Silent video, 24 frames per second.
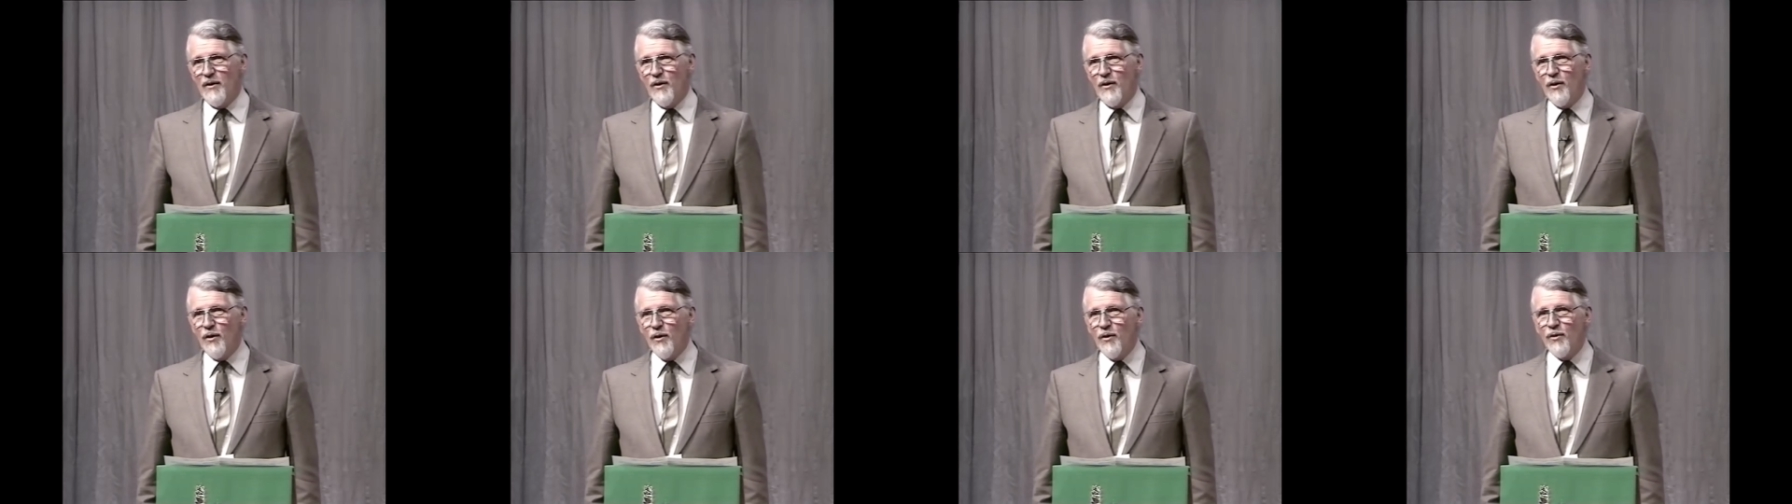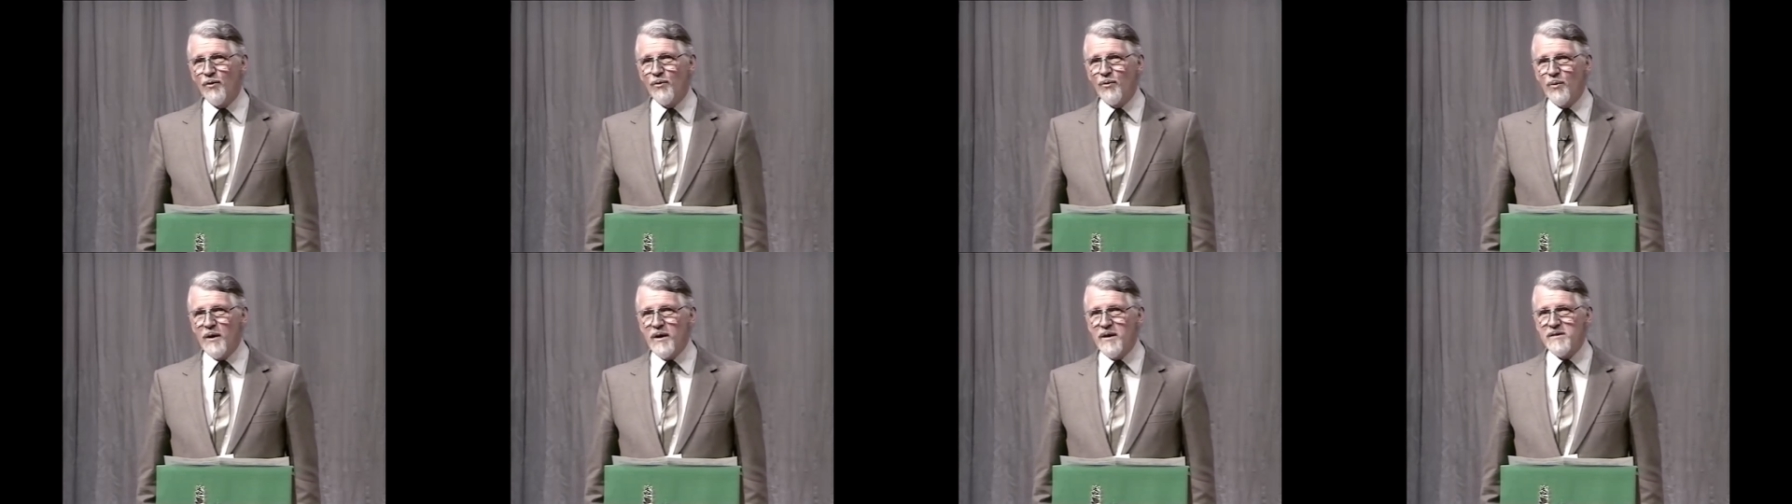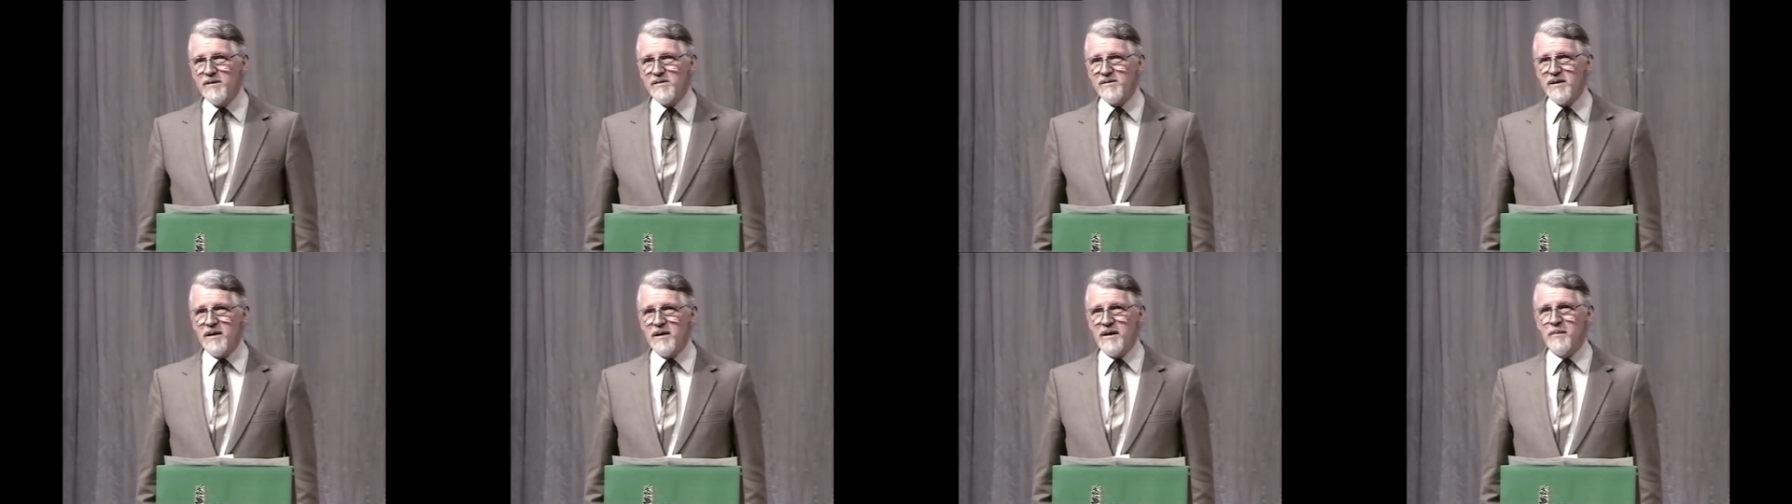
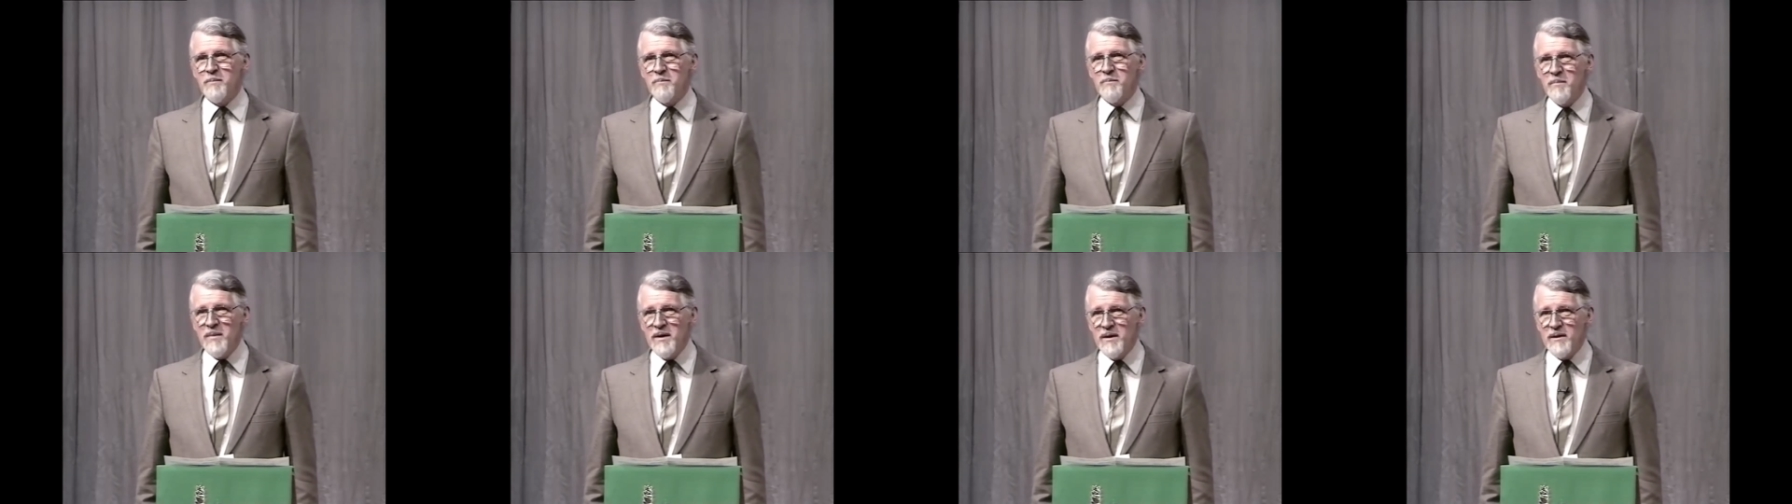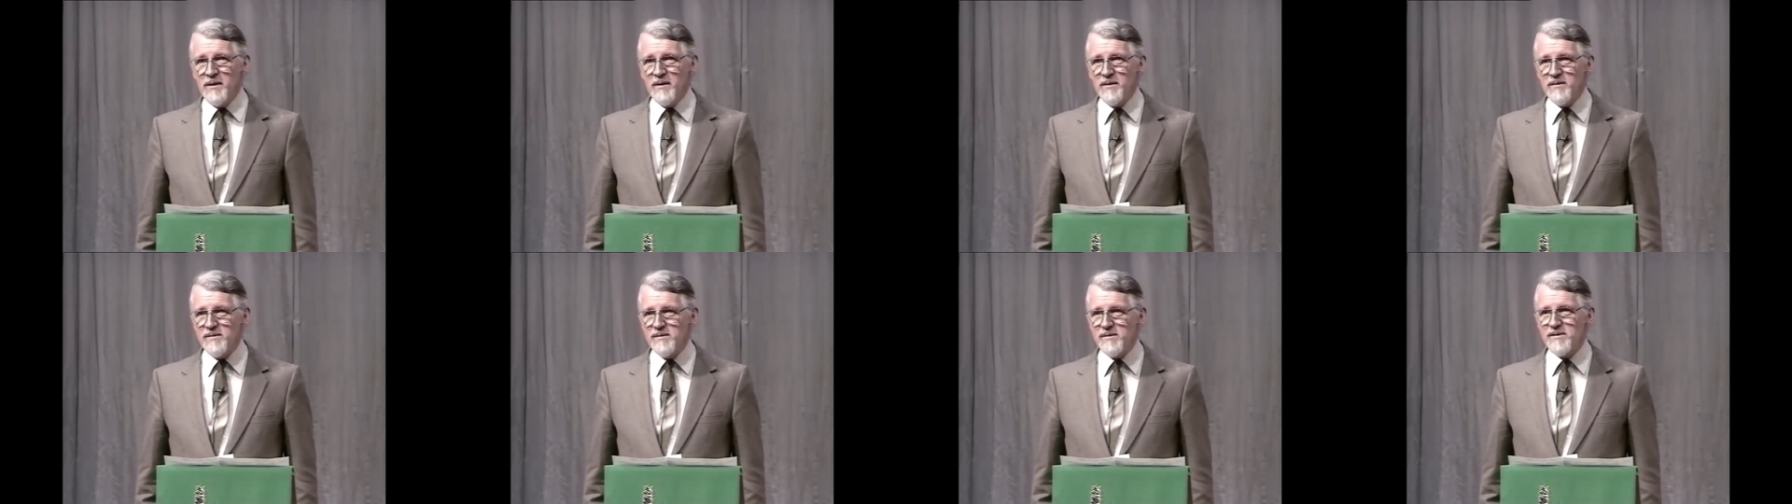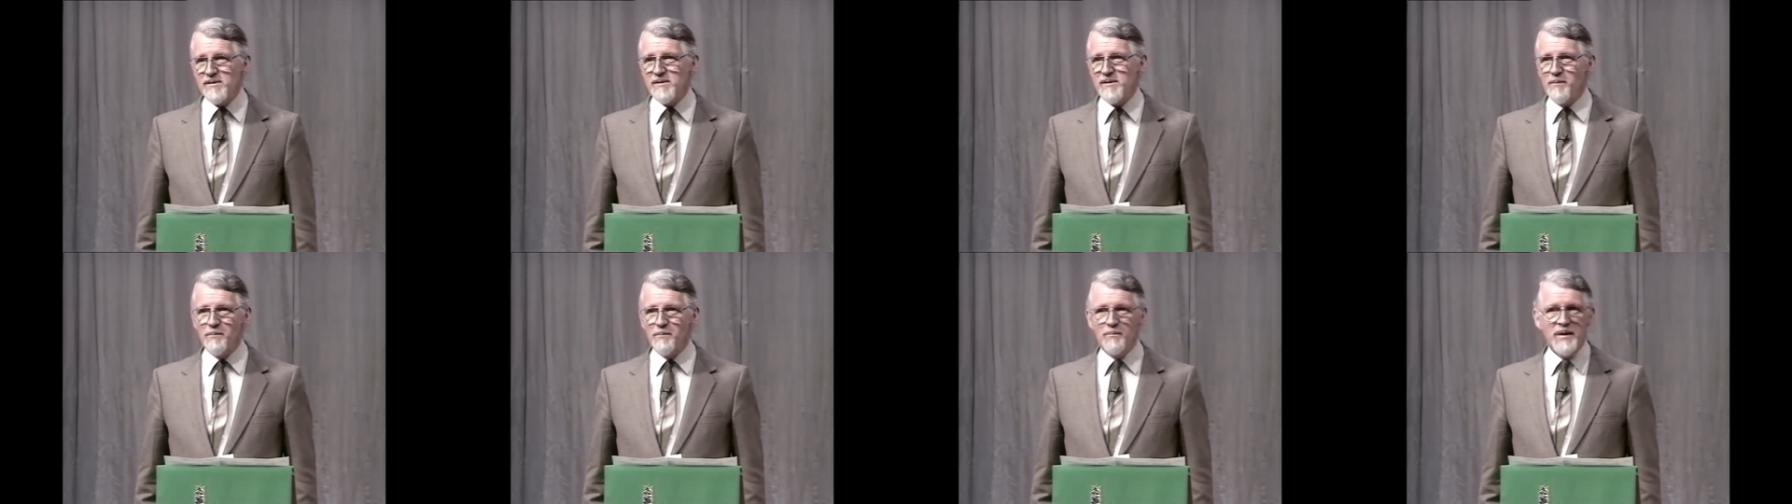always immerse